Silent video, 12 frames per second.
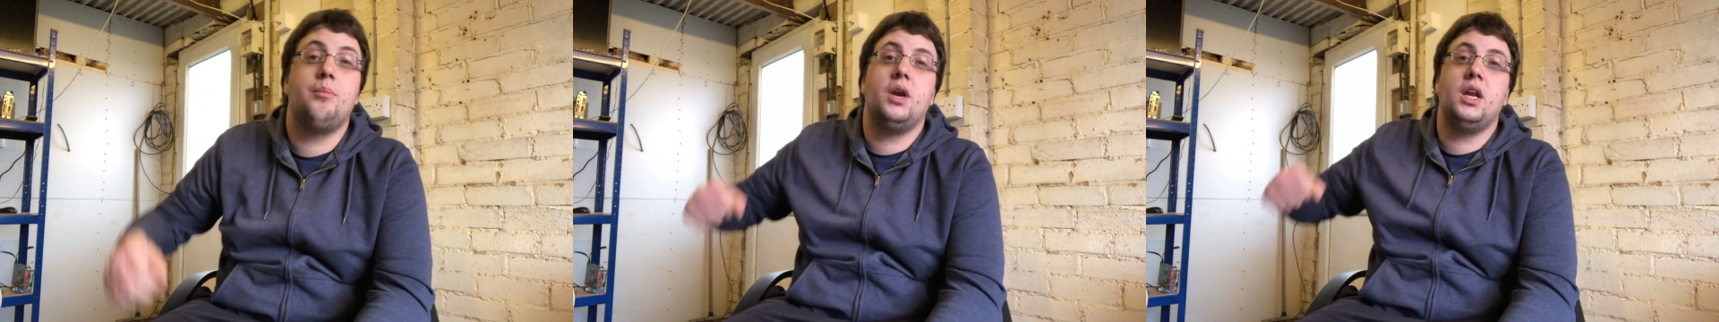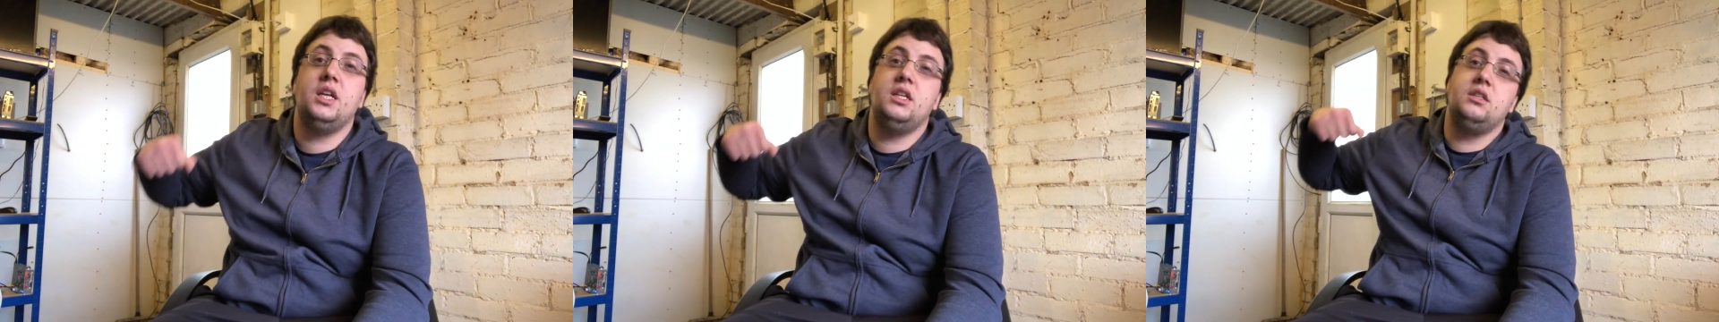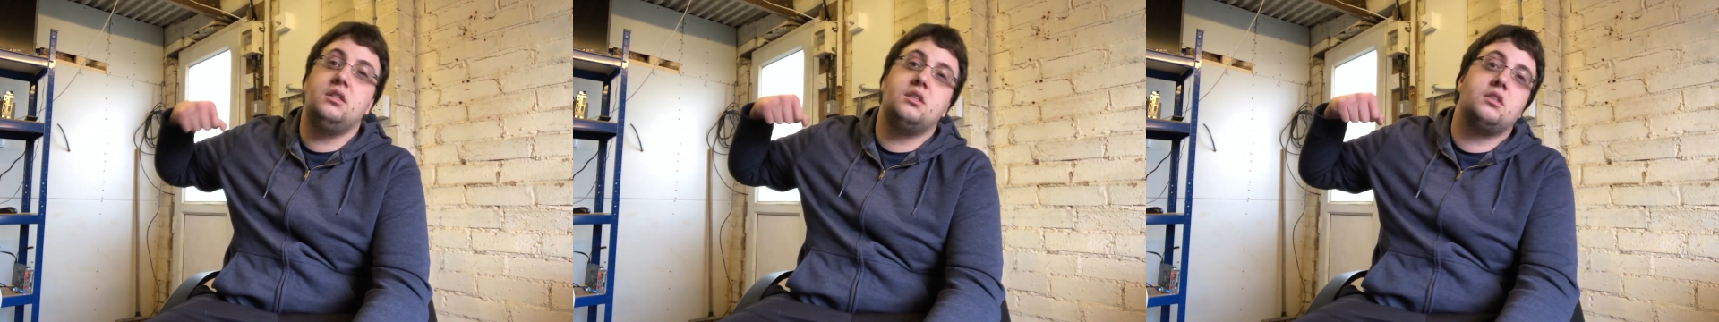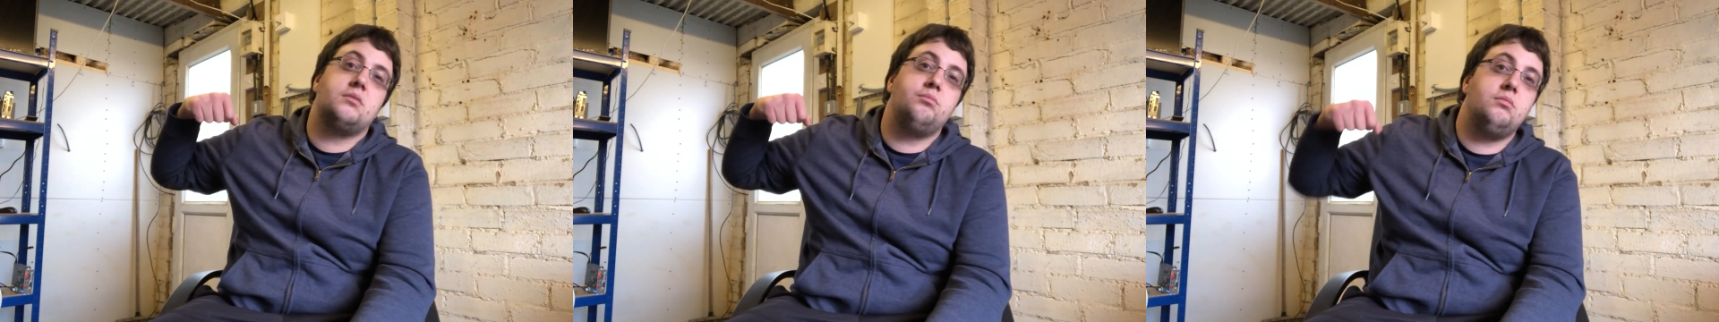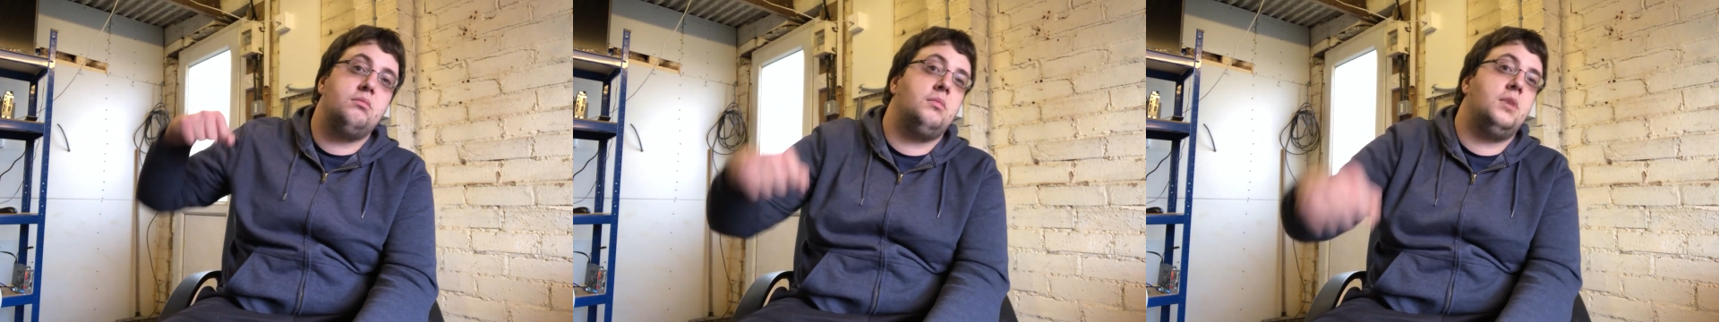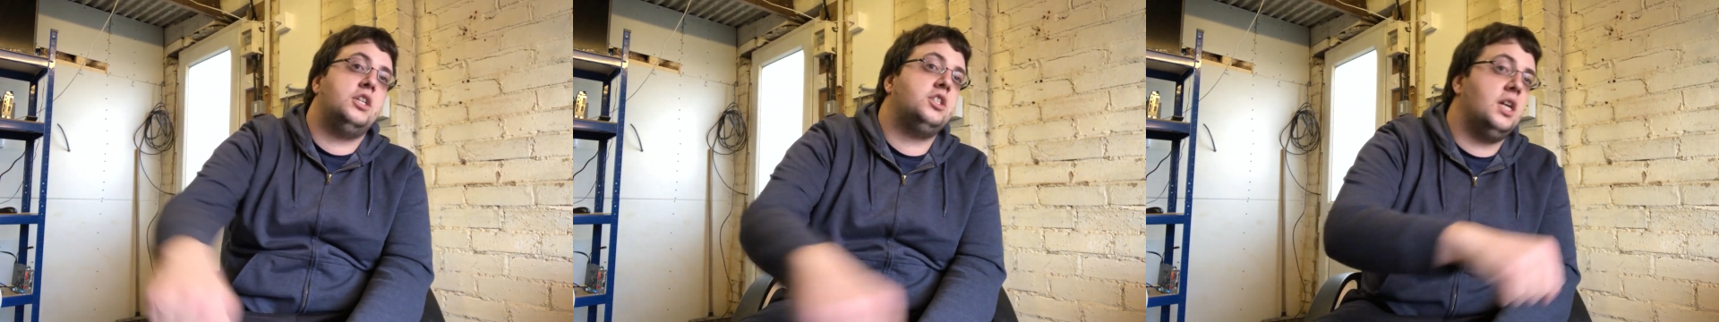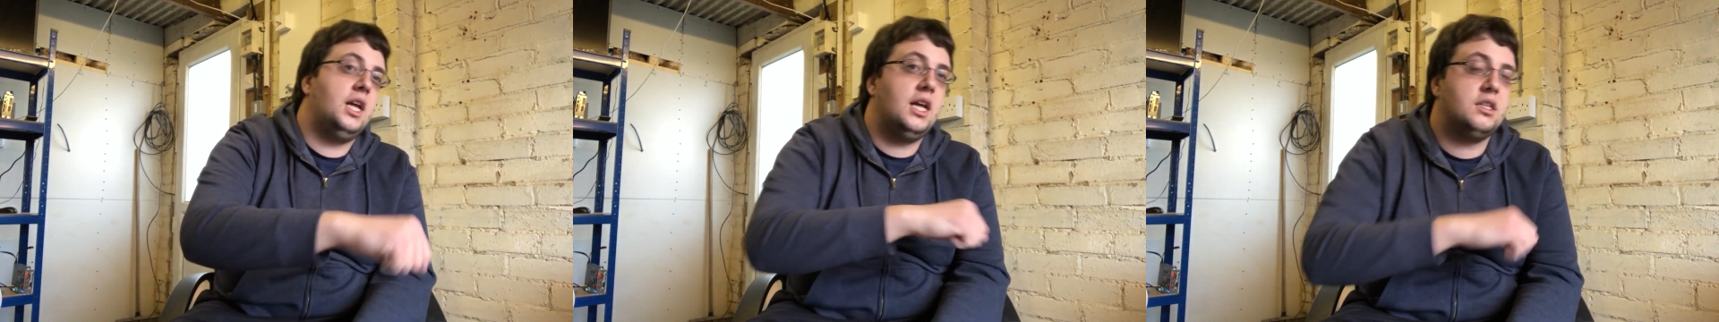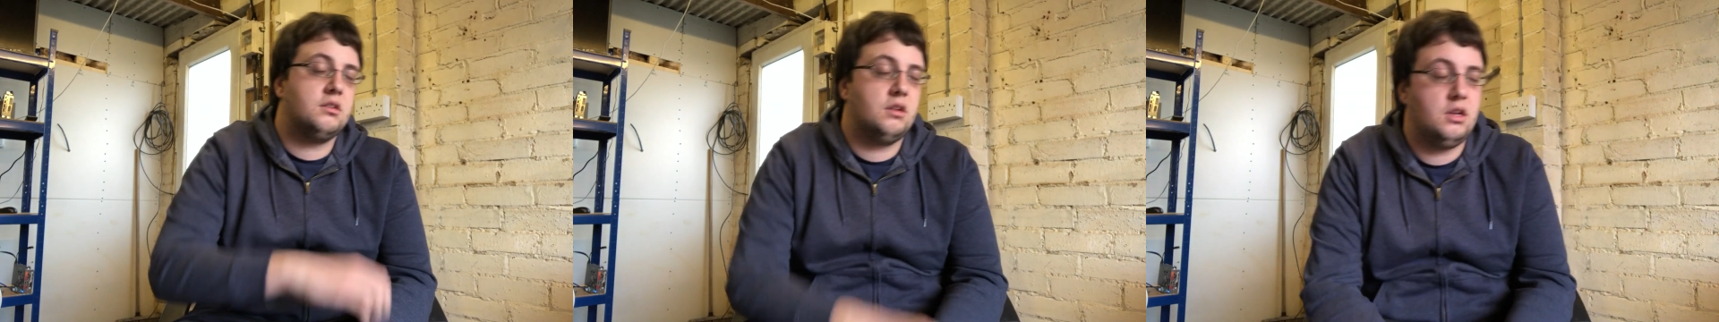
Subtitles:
please smash that